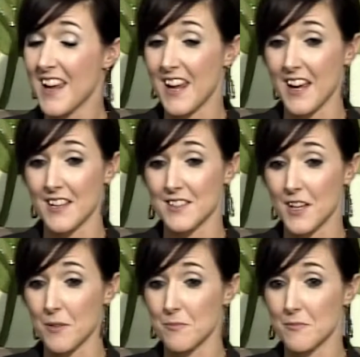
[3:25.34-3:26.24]

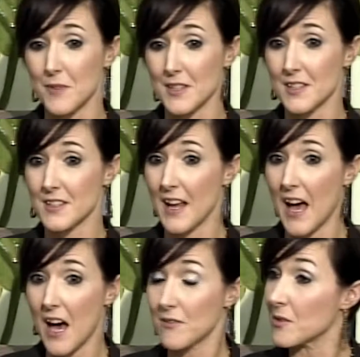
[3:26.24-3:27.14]
and they didn't
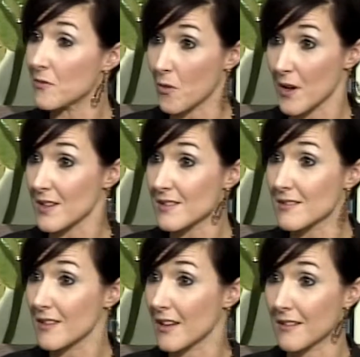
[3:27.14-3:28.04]
have a
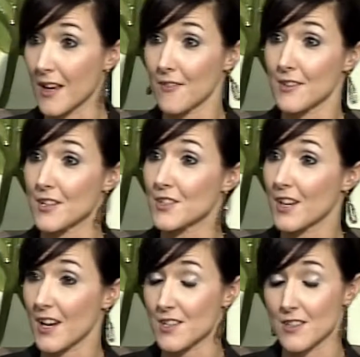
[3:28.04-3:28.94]
voice. They didn't have an
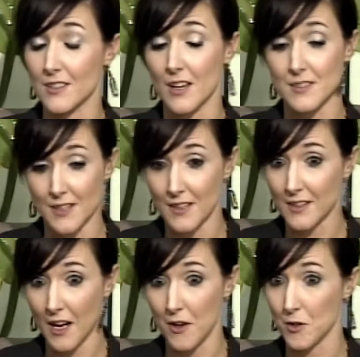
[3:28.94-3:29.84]
education. I did
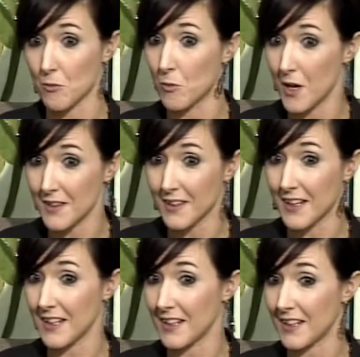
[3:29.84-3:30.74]
encounter one
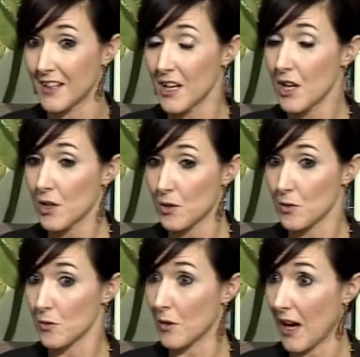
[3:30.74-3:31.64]
lady
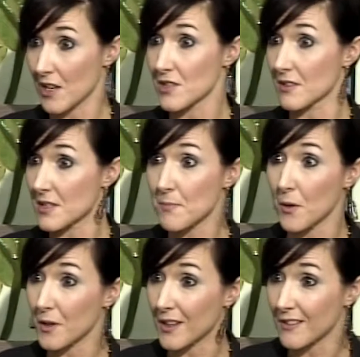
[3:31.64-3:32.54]
who actually
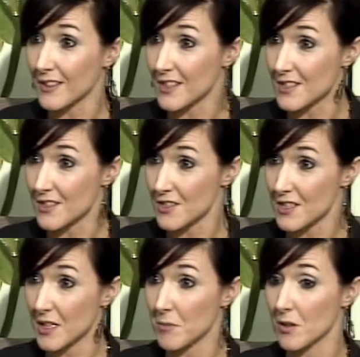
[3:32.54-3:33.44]
spoke English, and
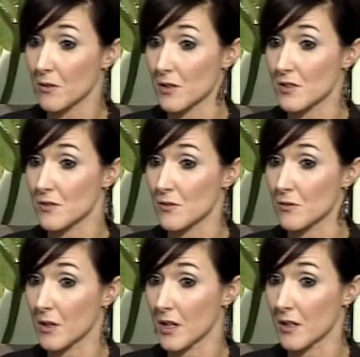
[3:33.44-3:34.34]
she had been going
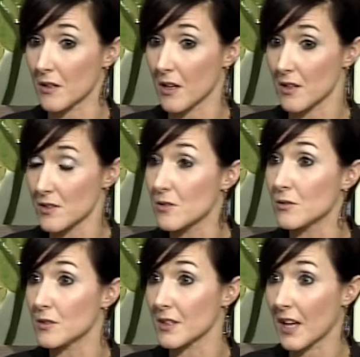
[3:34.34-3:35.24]
to a
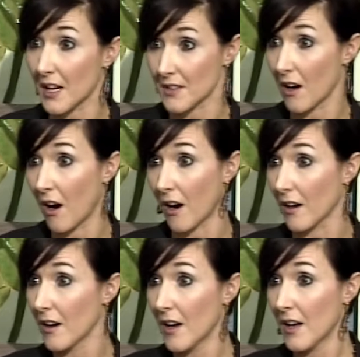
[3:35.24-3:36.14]
school in
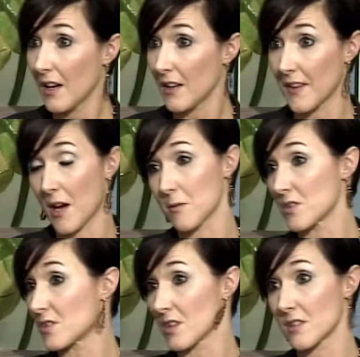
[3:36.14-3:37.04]
Kandahar, and that
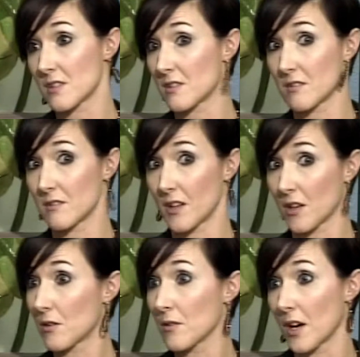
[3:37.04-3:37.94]
was just
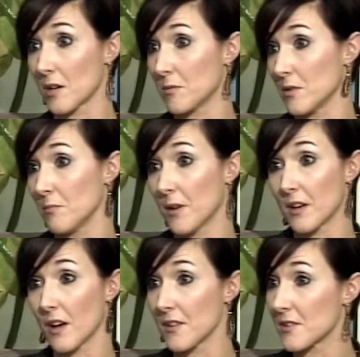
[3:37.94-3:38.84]
incredible.
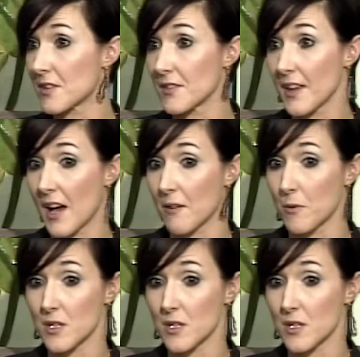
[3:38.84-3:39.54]
But other than that,